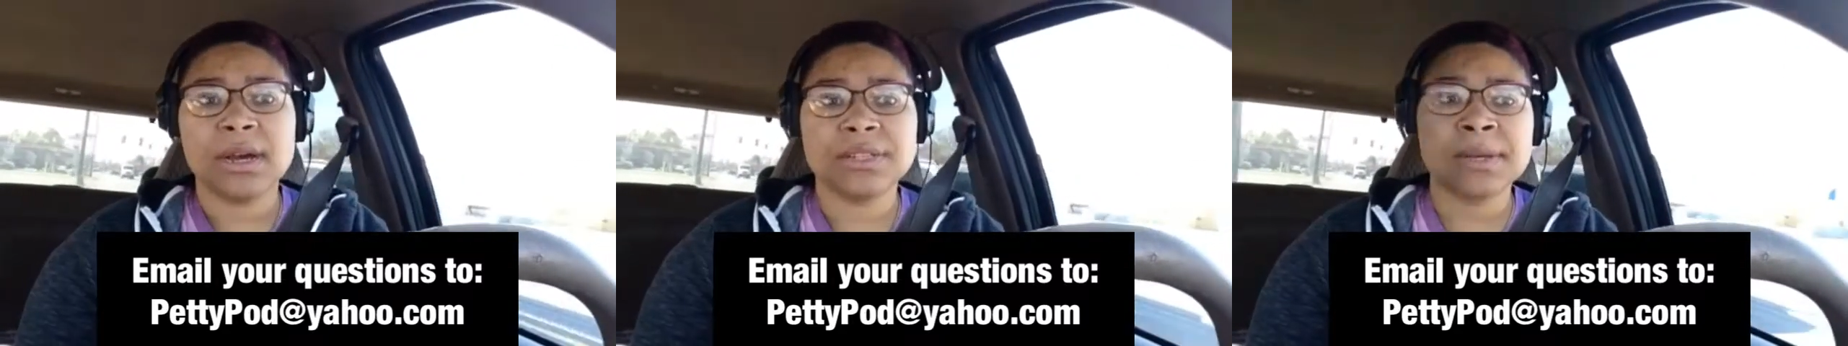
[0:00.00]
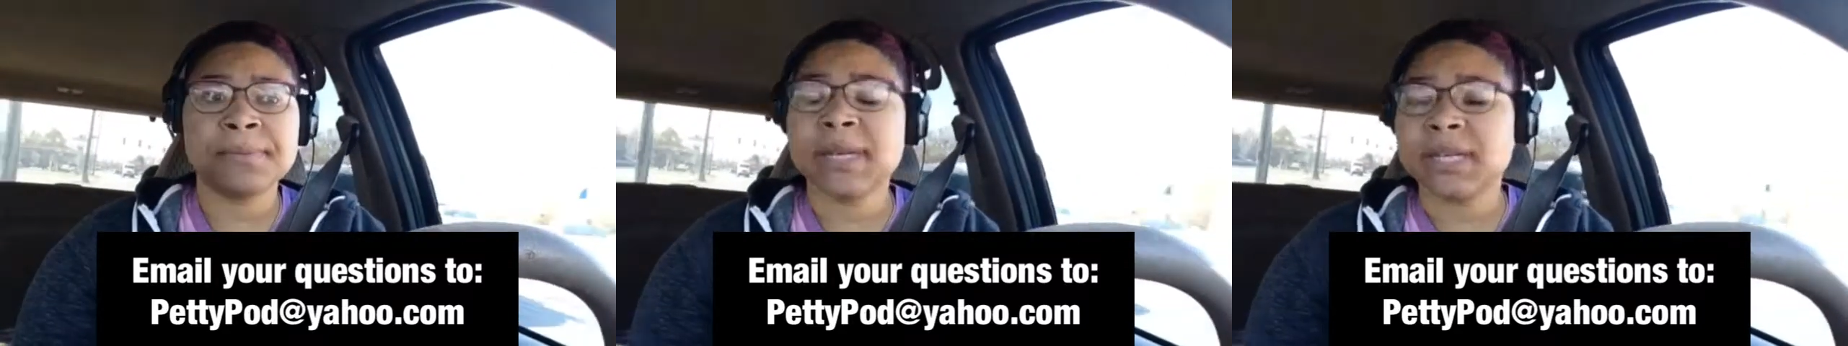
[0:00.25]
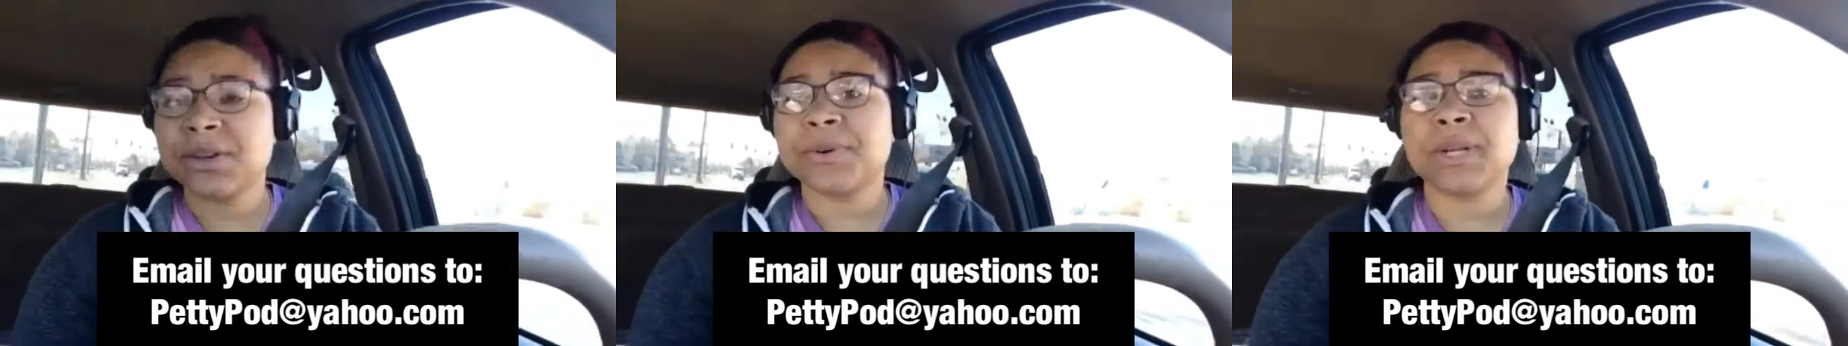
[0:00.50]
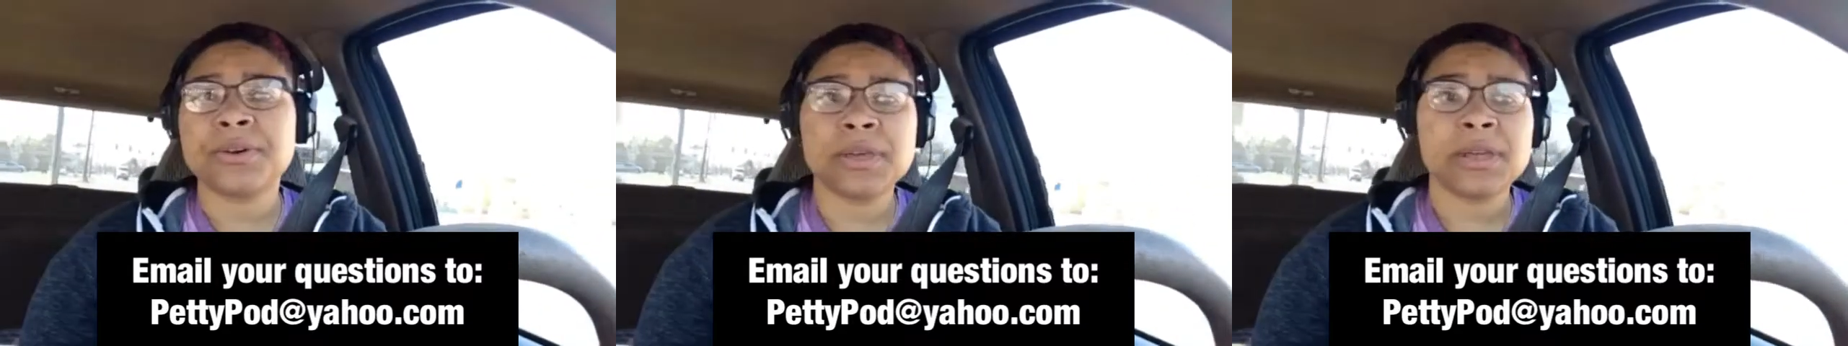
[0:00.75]
something is
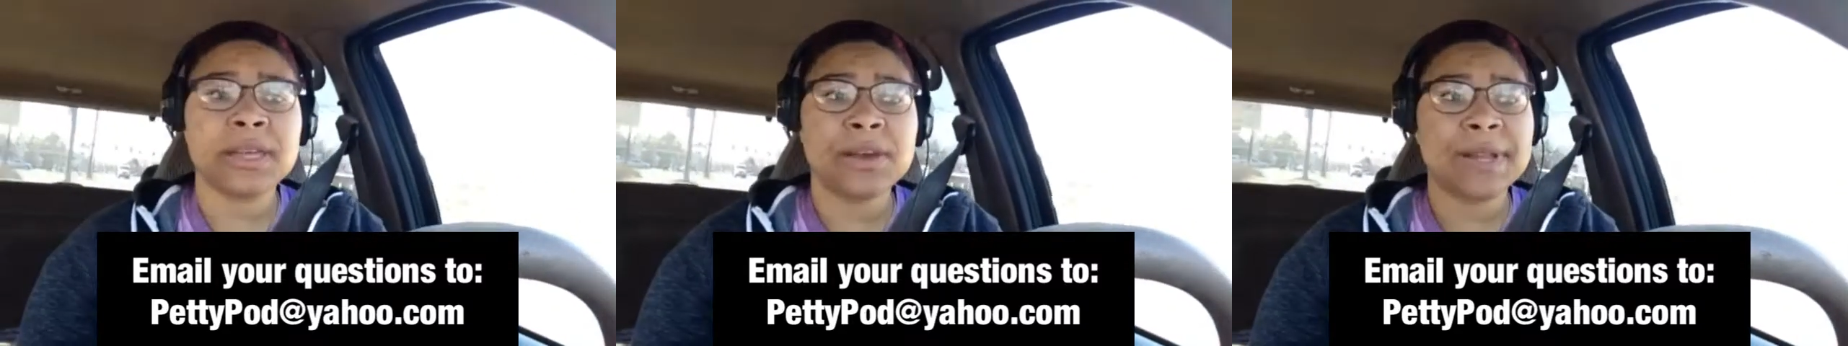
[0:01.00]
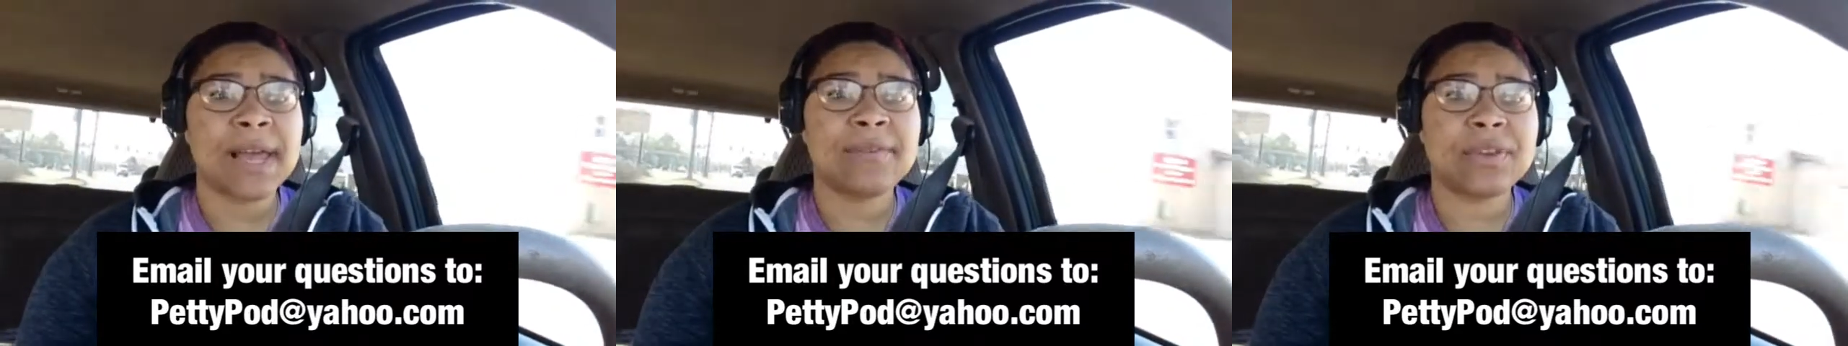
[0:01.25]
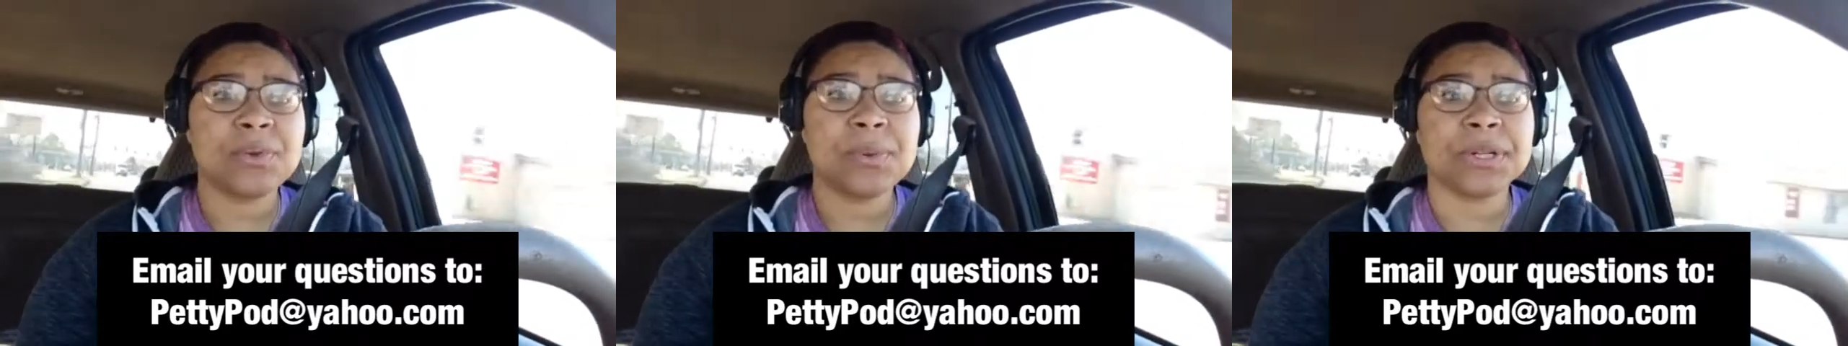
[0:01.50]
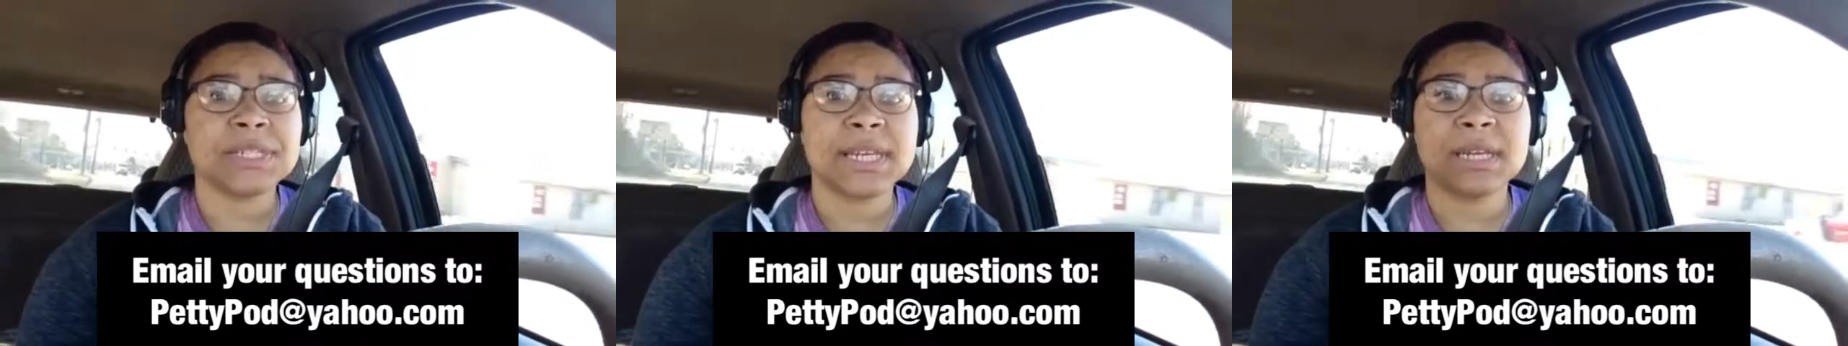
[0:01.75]
going on in your life and you
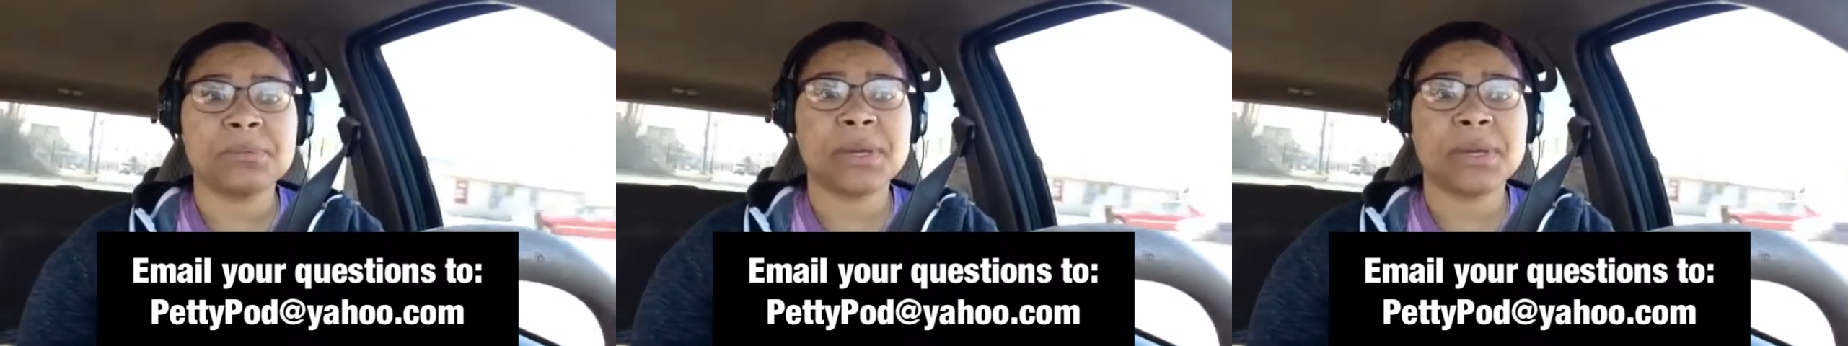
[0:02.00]
want a second